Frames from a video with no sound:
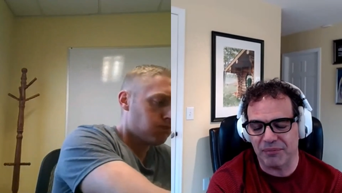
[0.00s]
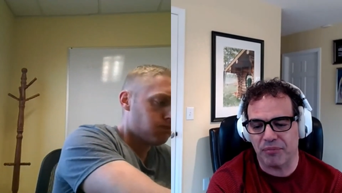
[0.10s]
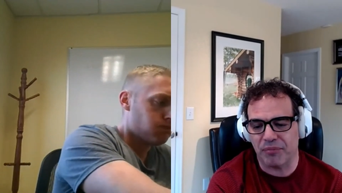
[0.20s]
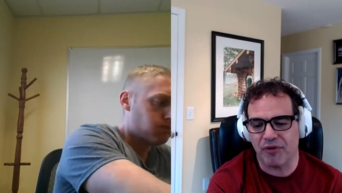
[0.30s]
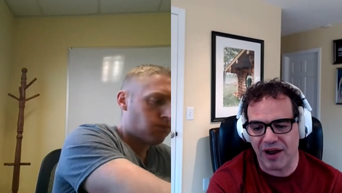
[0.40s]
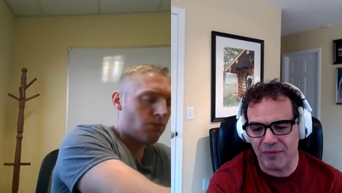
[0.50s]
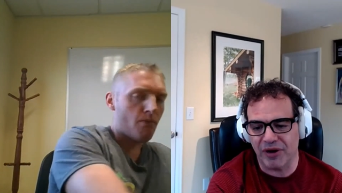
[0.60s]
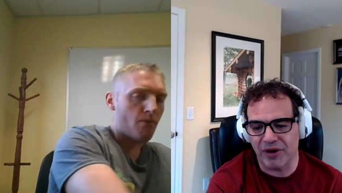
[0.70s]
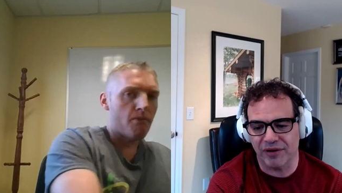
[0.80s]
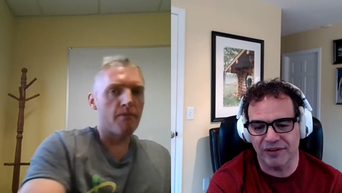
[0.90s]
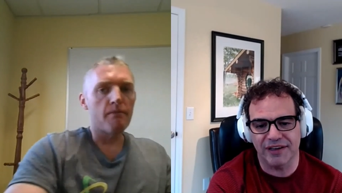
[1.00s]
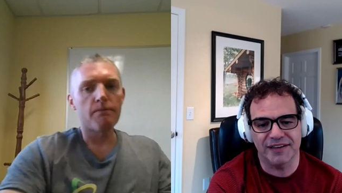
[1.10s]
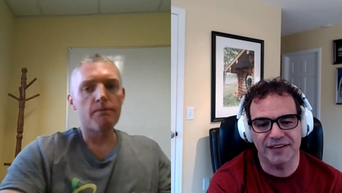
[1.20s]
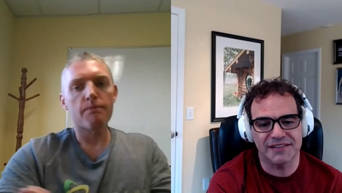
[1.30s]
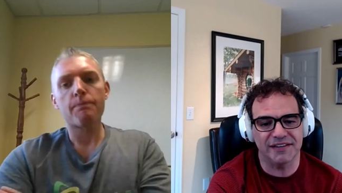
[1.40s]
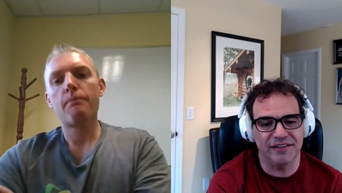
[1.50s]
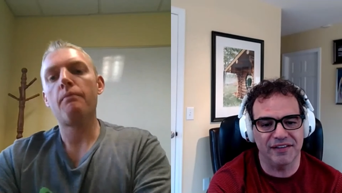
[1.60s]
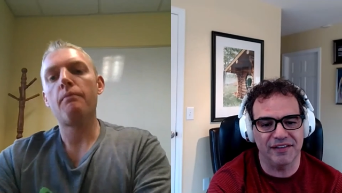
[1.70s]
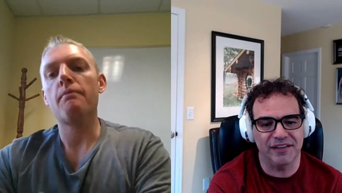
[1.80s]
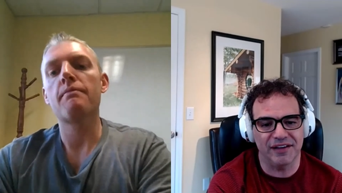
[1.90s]
Speaker 1: that primarily is
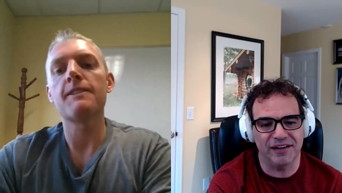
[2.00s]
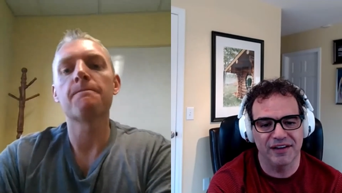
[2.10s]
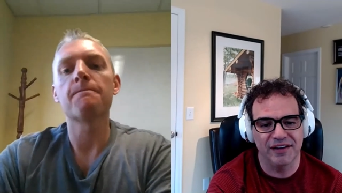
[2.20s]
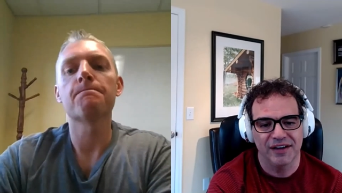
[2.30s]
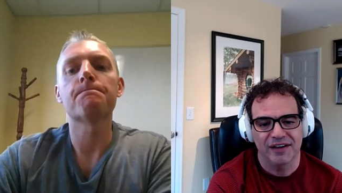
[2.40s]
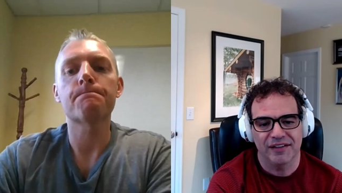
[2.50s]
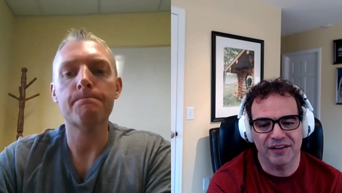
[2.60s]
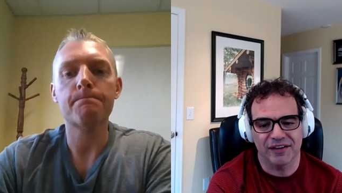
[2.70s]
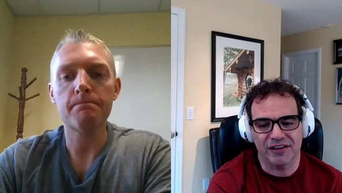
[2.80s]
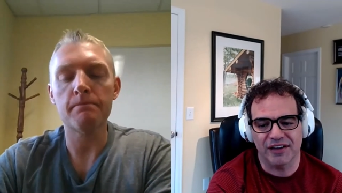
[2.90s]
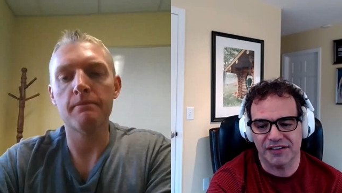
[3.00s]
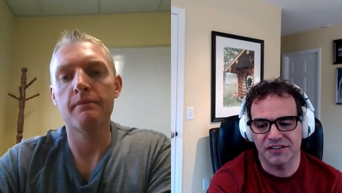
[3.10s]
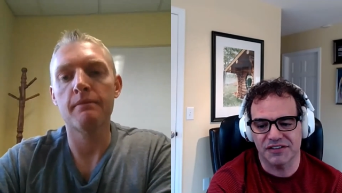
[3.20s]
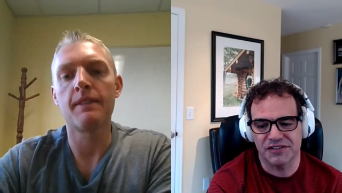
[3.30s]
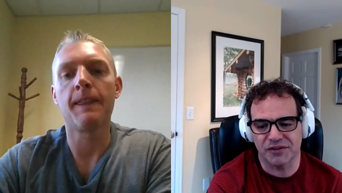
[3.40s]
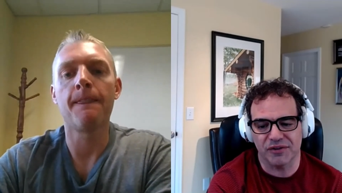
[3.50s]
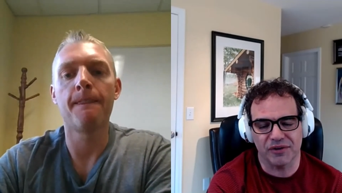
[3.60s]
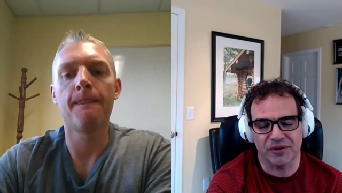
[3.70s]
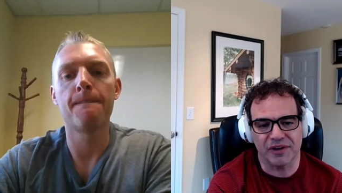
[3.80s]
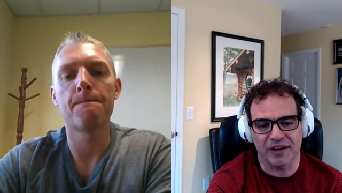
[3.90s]
in the the collections or
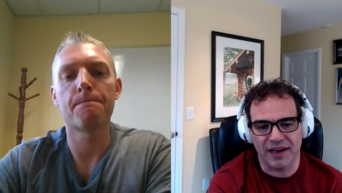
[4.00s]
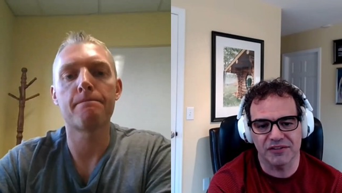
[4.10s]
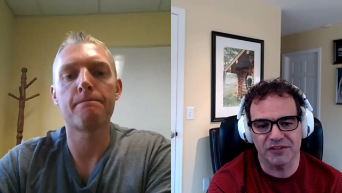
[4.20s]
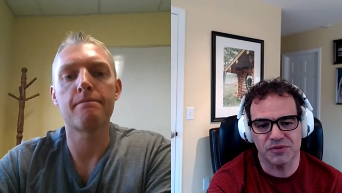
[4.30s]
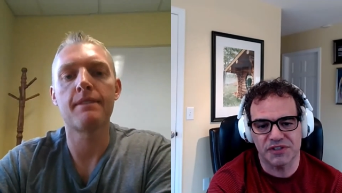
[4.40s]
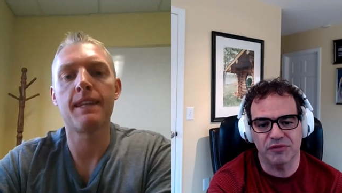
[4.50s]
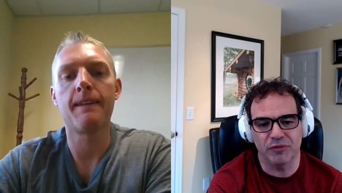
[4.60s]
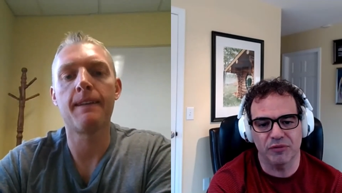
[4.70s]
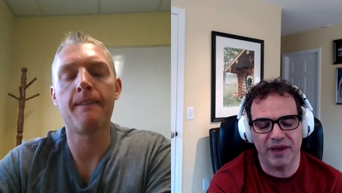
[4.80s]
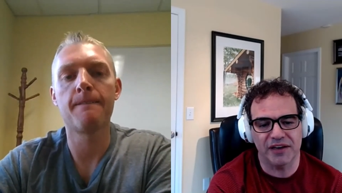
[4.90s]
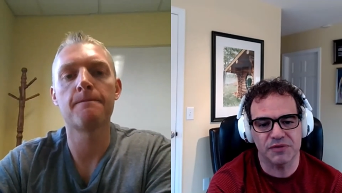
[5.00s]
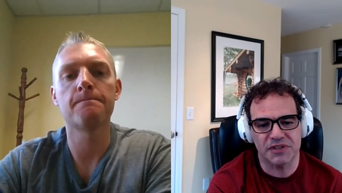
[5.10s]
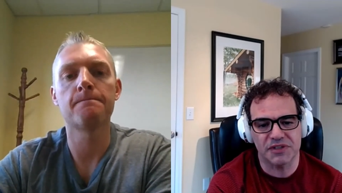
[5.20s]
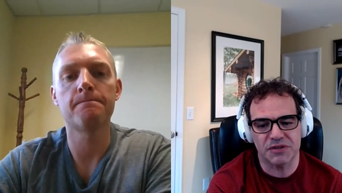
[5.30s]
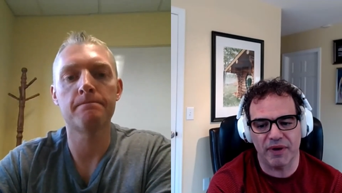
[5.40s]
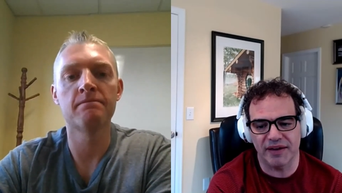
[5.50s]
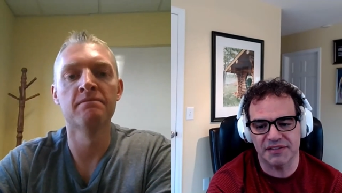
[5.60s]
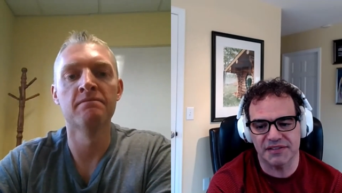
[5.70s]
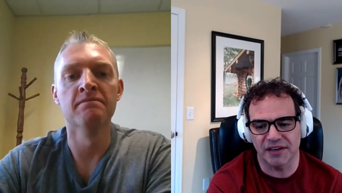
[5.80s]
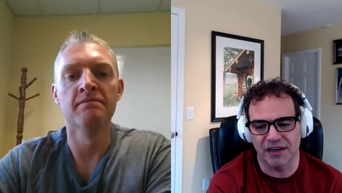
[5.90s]
their accounts receivable management
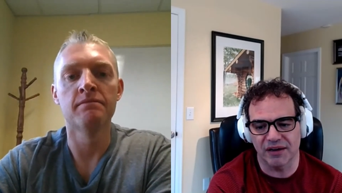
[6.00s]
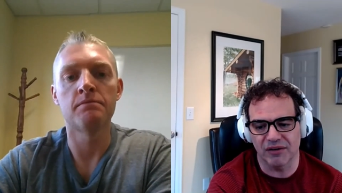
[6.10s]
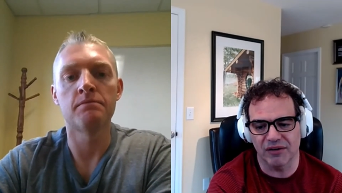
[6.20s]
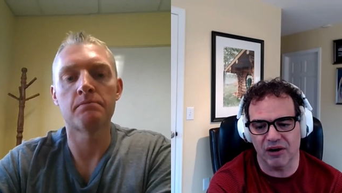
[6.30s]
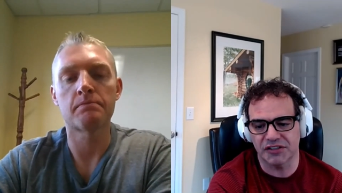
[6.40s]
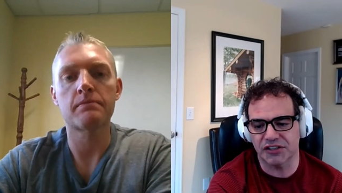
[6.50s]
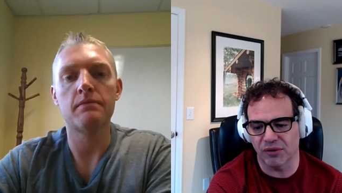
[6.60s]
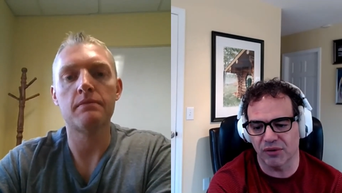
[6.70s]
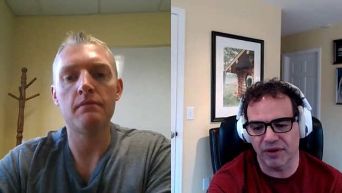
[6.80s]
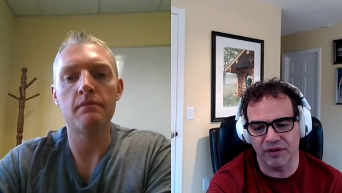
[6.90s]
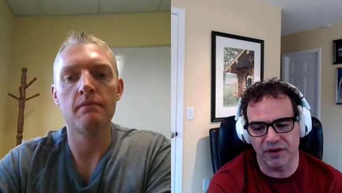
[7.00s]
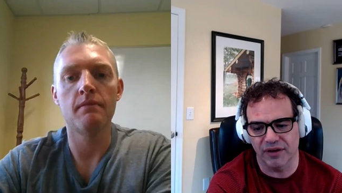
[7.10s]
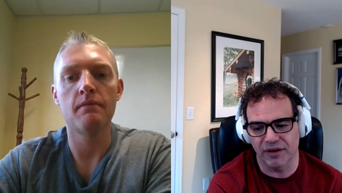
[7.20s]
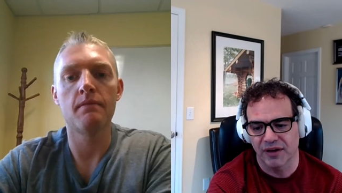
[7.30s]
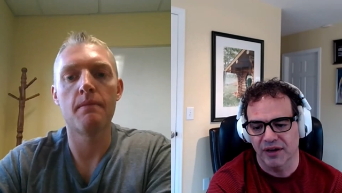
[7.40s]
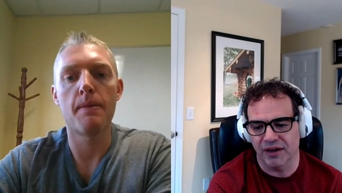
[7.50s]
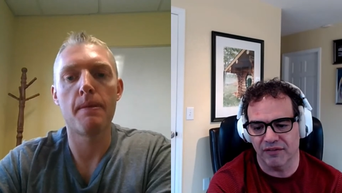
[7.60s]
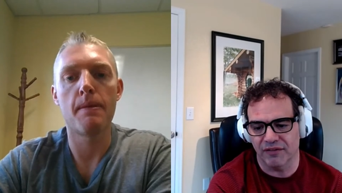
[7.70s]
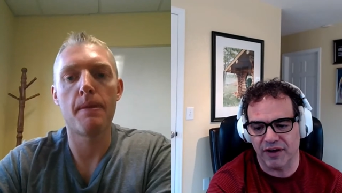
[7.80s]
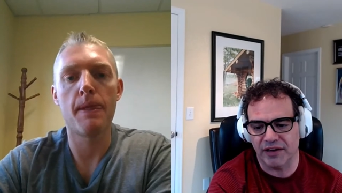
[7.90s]
space, uh, also in the
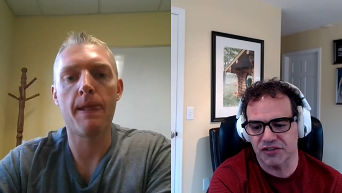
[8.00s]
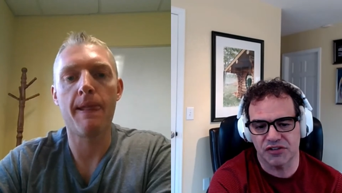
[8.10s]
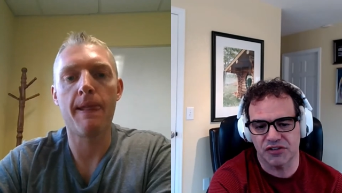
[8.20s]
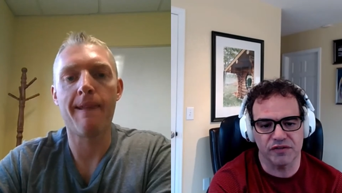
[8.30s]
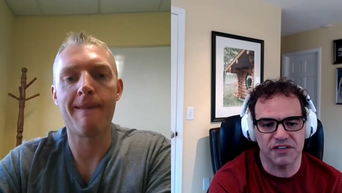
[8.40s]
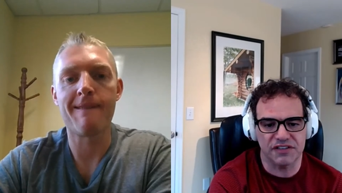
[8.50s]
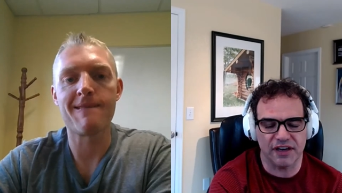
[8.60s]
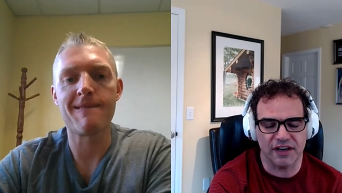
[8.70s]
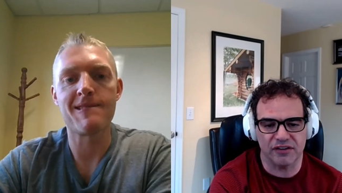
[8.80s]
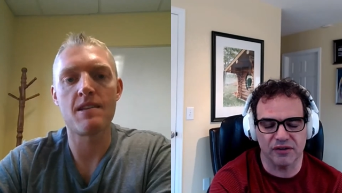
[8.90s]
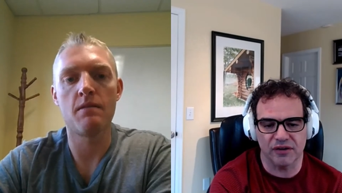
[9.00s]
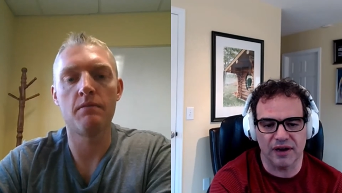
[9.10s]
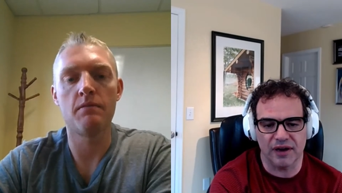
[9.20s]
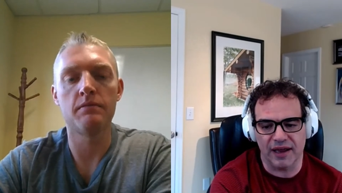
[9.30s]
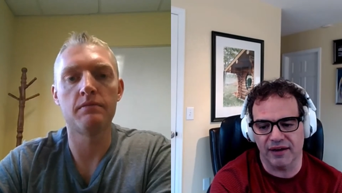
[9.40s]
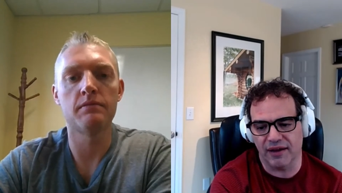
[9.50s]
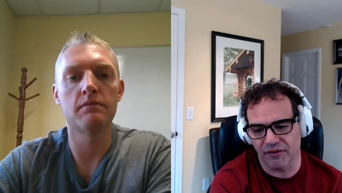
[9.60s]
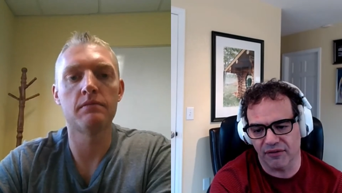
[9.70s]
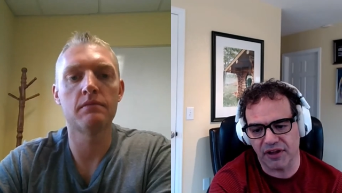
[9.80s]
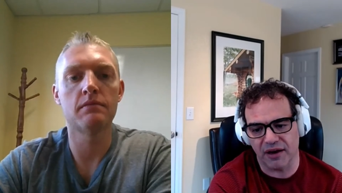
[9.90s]
uh, financial services sector and
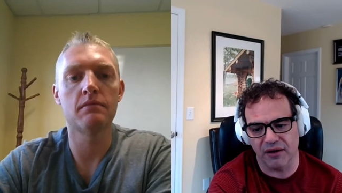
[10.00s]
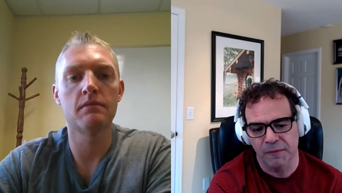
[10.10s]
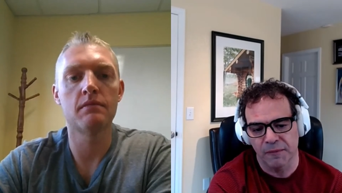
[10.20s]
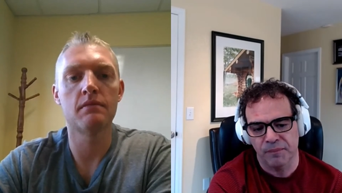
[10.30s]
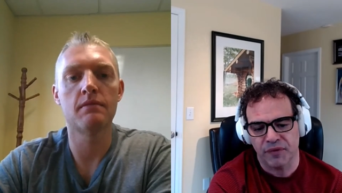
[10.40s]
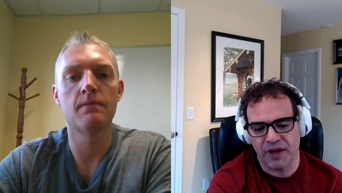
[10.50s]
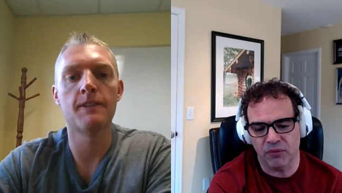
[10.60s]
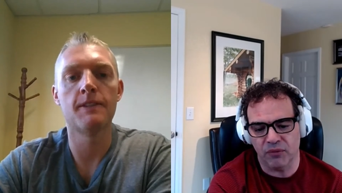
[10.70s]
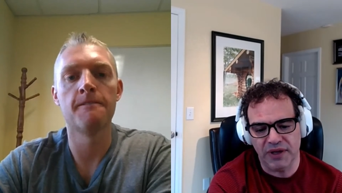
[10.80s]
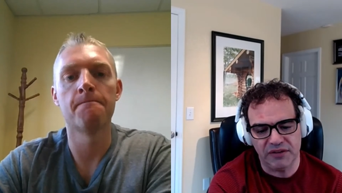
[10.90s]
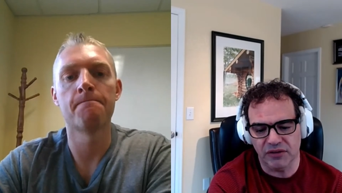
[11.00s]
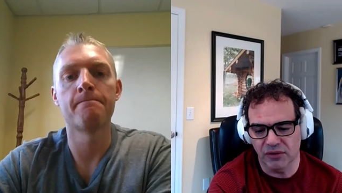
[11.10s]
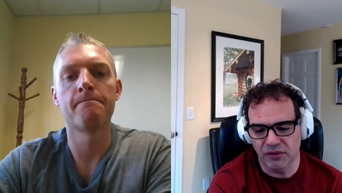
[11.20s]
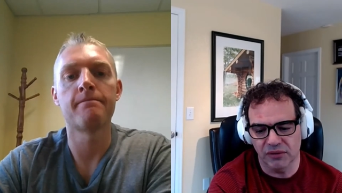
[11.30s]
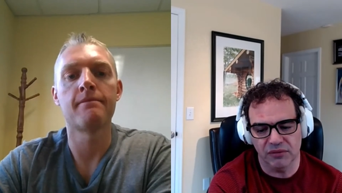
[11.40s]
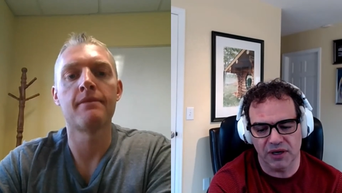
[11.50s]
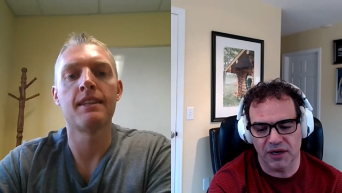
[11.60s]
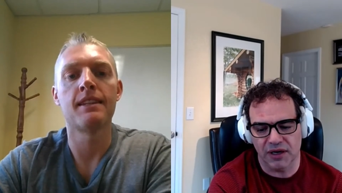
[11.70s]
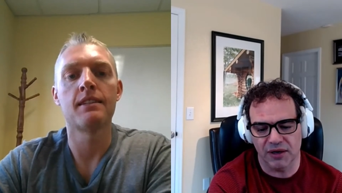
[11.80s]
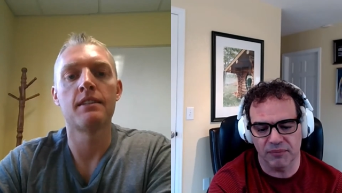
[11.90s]
healthcare. And we do
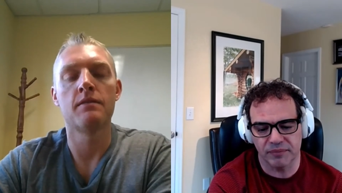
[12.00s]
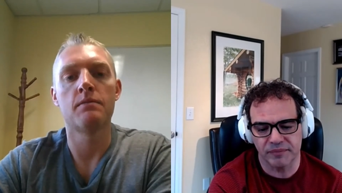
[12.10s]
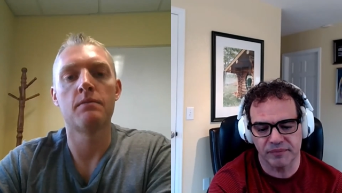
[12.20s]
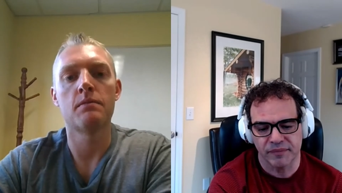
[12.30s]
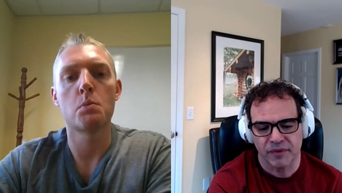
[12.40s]
um,